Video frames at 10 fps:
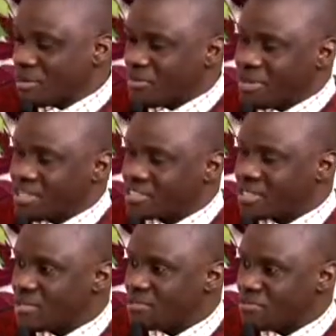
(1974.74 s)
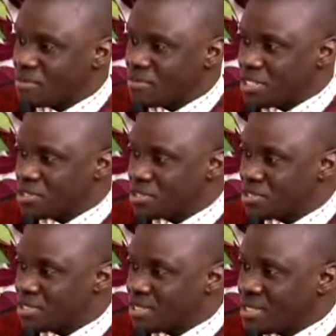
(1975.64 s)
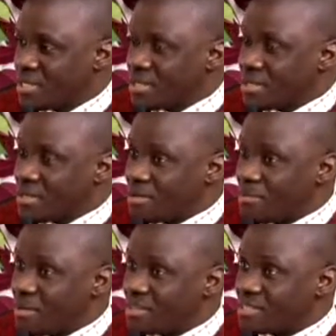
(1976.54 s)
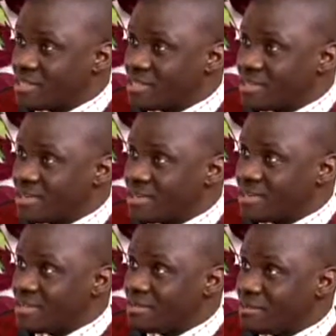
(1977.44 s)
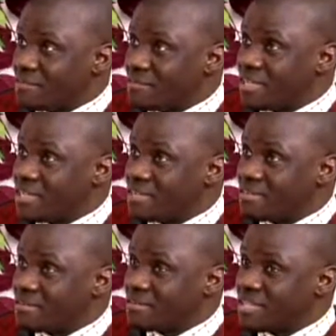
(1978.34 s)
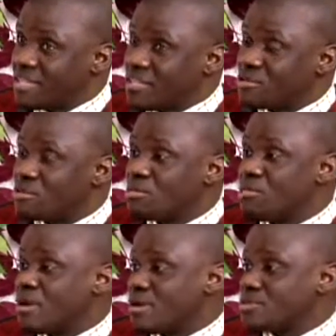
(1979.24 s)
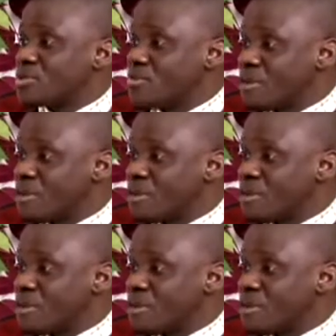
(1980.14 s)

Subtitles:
Blaise came to the picture. But they did it through some